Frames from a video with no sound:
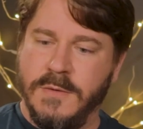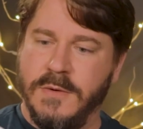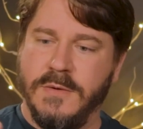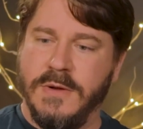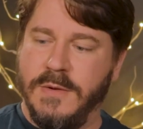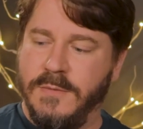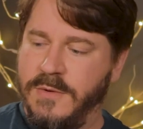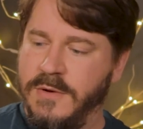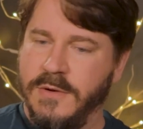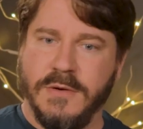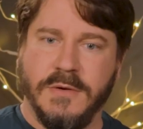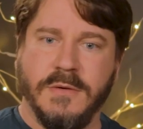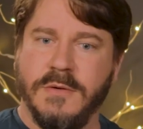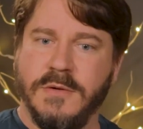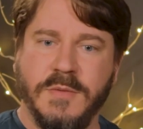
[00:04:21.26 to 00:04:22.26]
Do
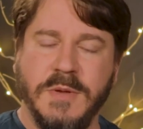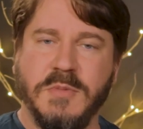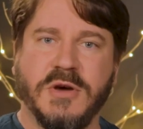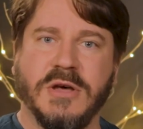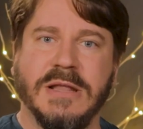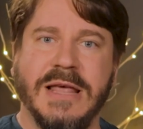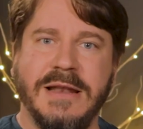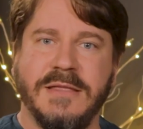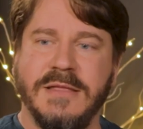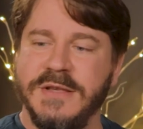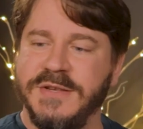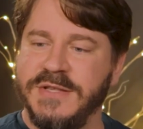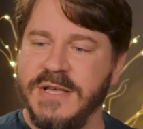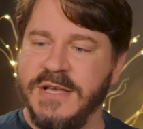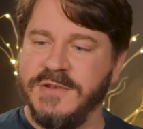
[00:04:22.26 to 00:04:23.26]
people collect
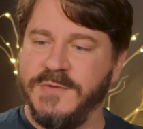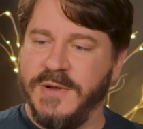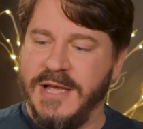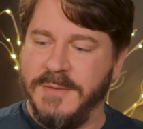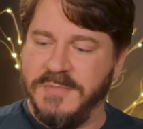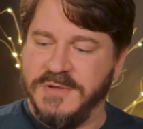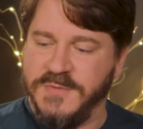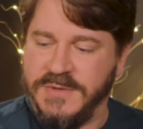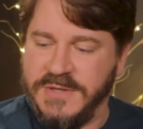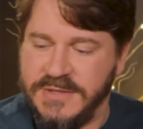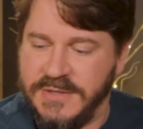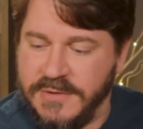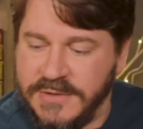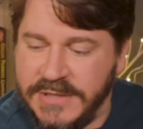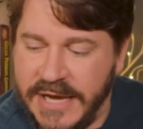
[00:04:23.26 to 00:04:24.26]
these things? What happens with these
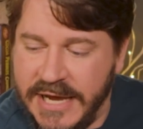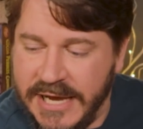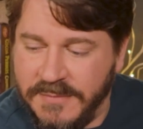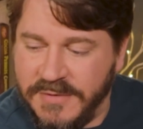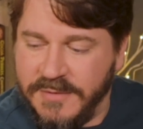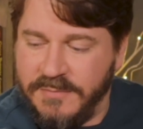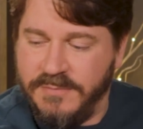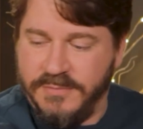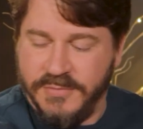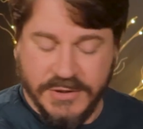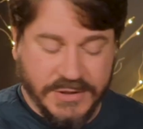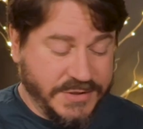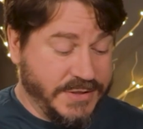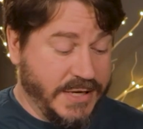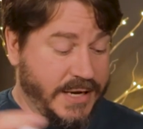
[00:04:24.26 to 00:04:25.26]
little tabs? I'll put
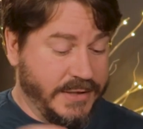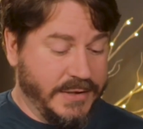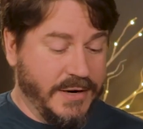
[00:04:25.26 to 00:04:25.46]
it aside